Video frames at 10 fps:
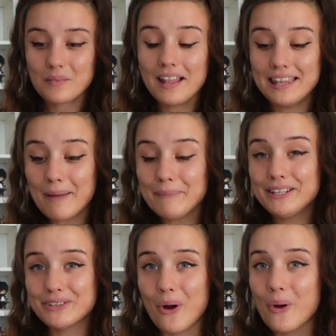Let me
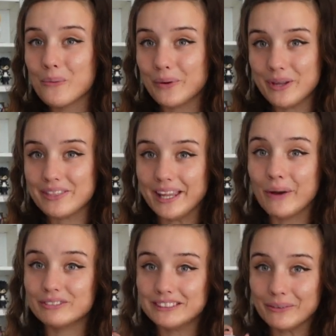know what you think
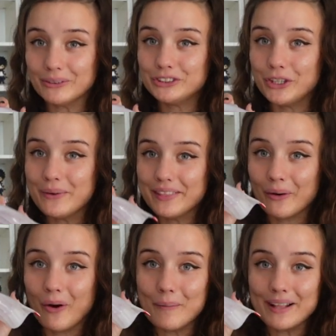of 02 in the
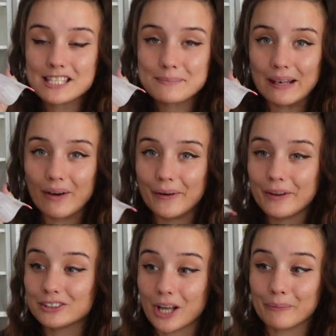comments below,
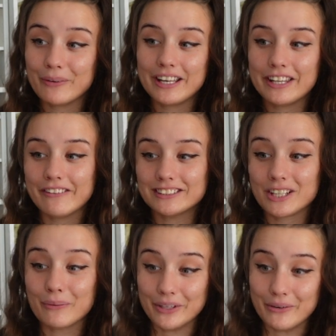because I'm really curious
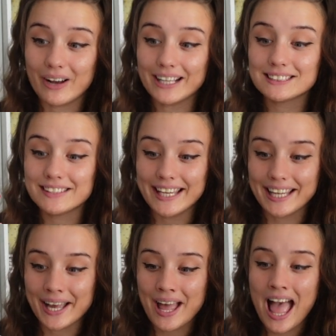to know what you guys think.